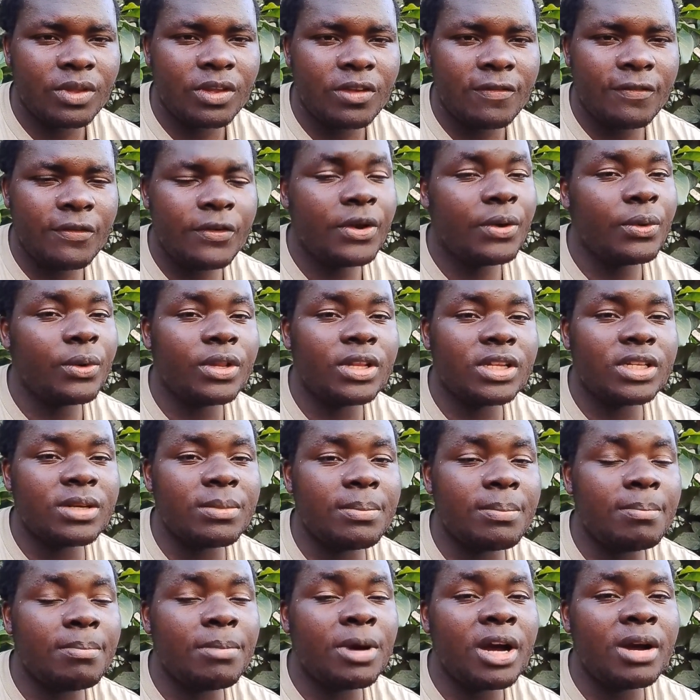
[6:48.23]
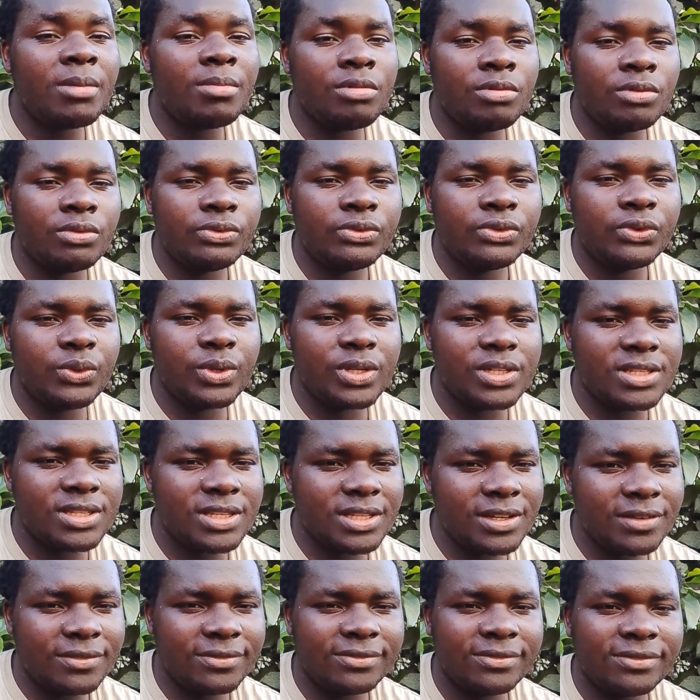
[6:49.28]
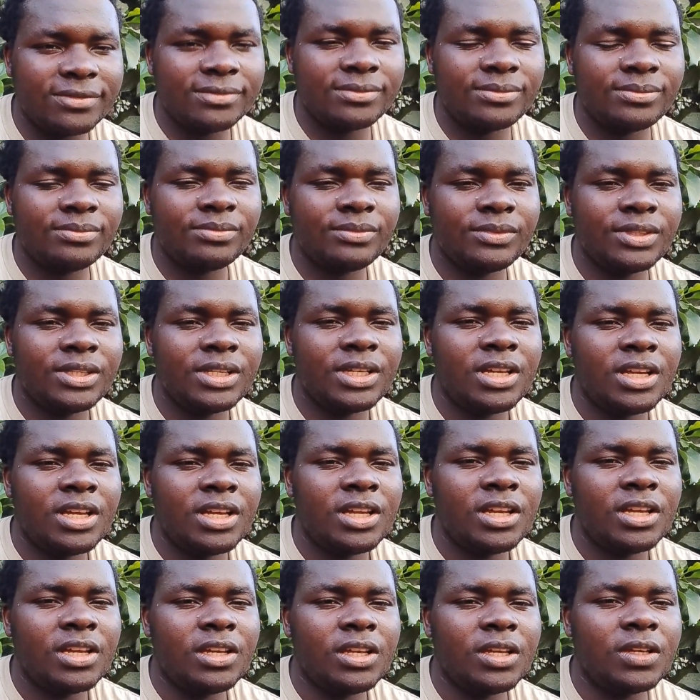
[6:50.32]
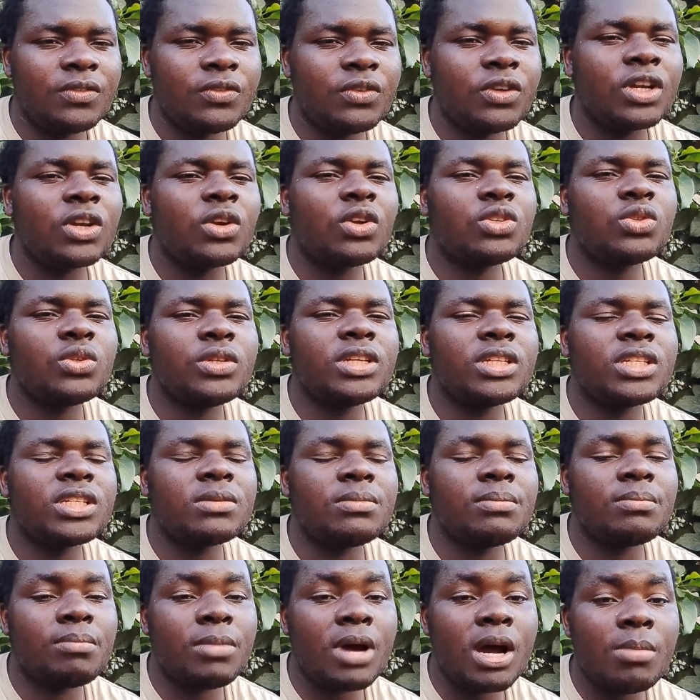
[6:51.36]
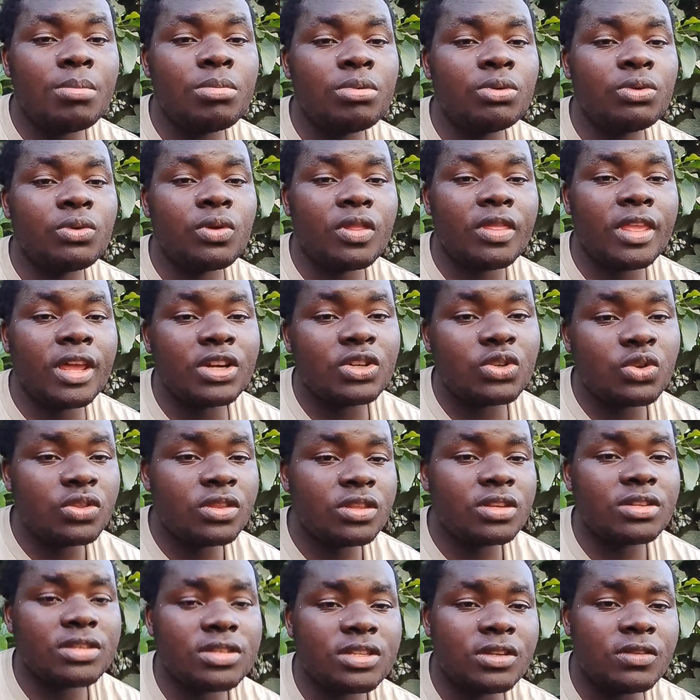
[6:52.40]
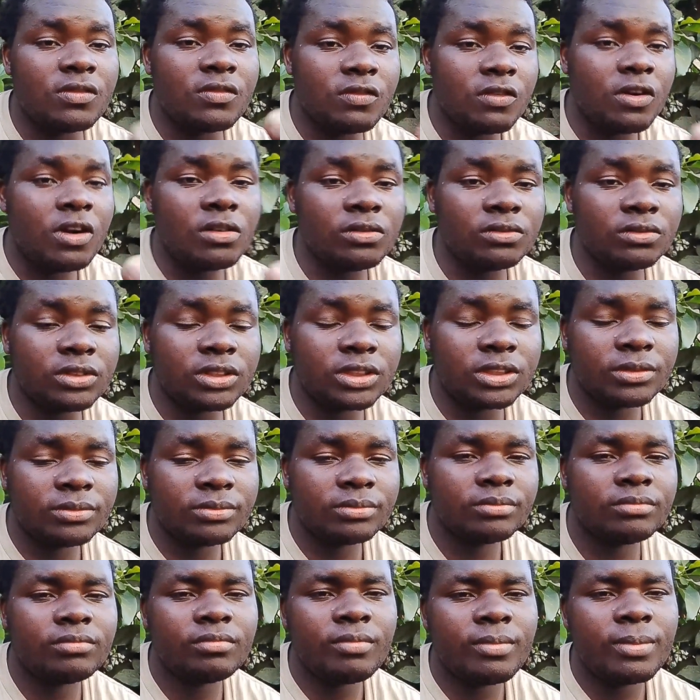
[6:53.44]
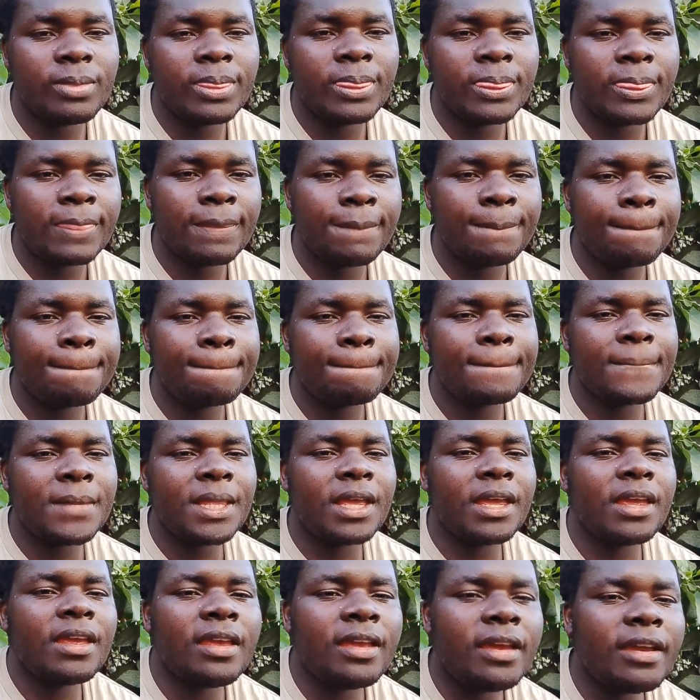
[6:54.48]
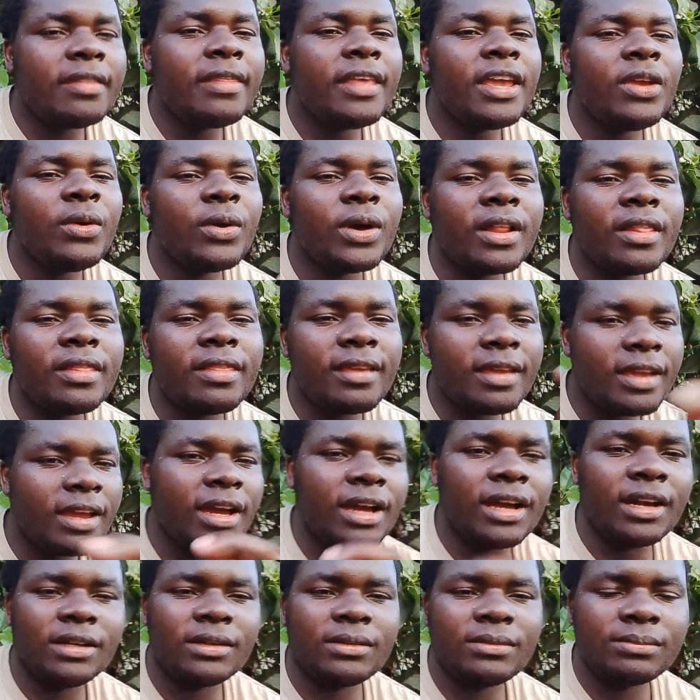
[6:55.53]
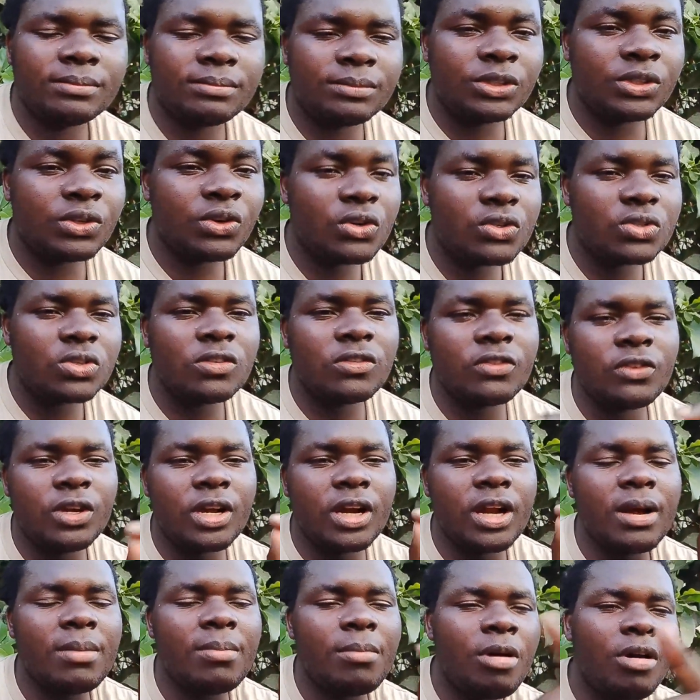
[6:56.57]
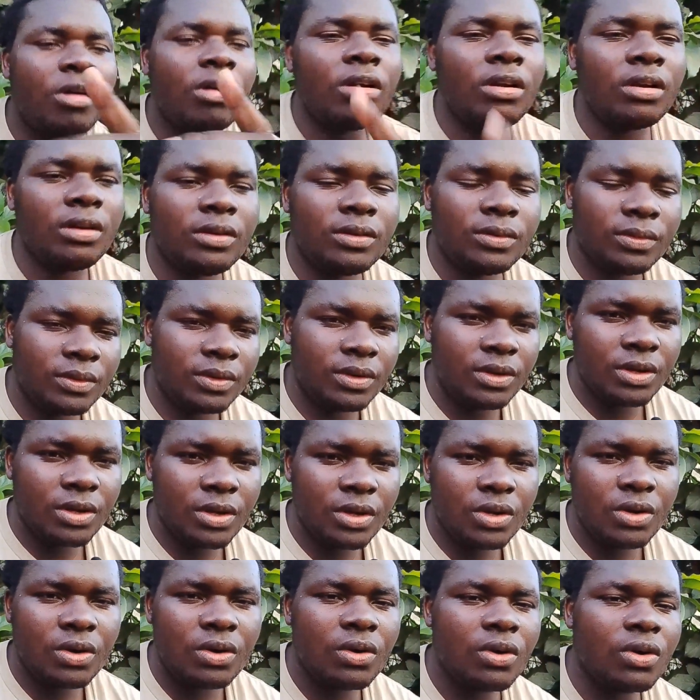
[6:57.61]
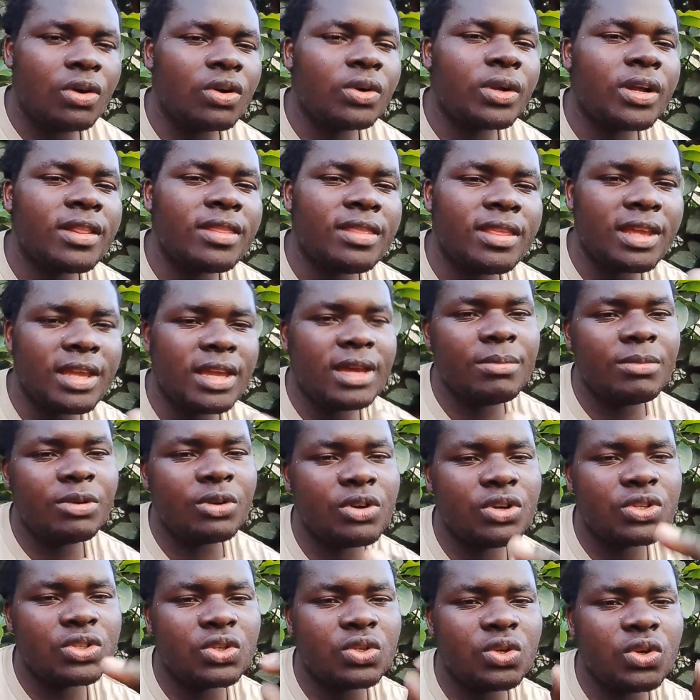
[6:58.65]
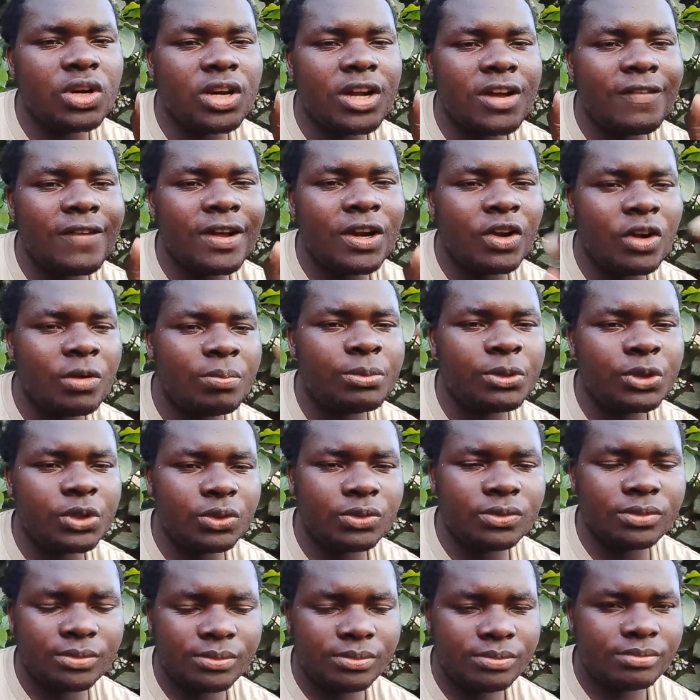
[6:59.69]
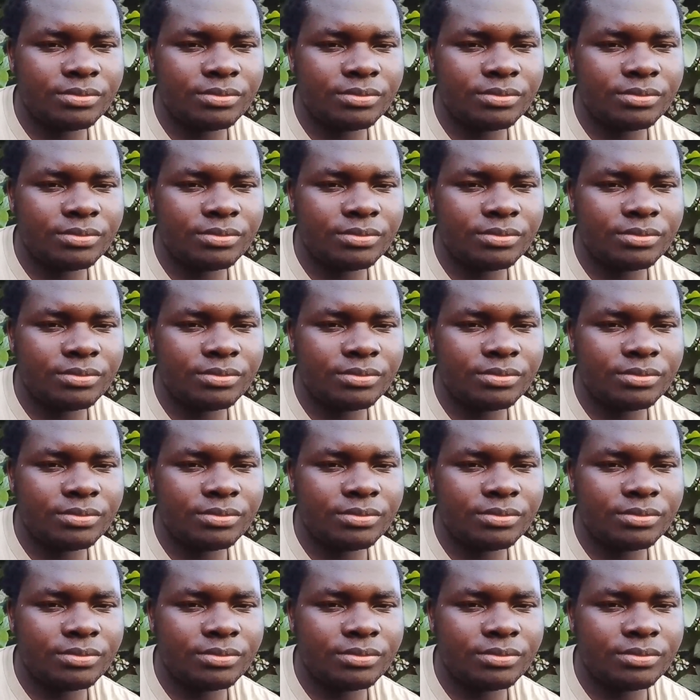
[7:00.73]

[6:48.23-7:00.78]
if you are with Team Babu, you're safe. If you're not in Team Babu, there are two things involved. Either you are there because of your Amol, or you are there because you don't have an option.